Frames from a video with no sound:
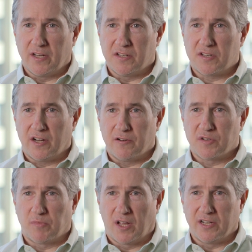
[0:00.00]
inside your
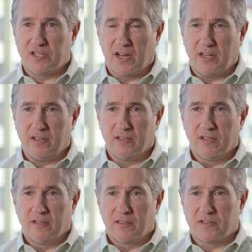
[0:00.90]
supply chain.
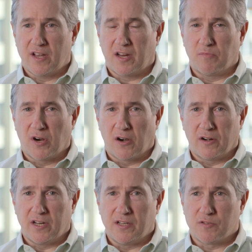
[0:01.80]
The second
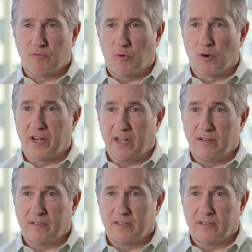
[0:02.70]
part is reporting.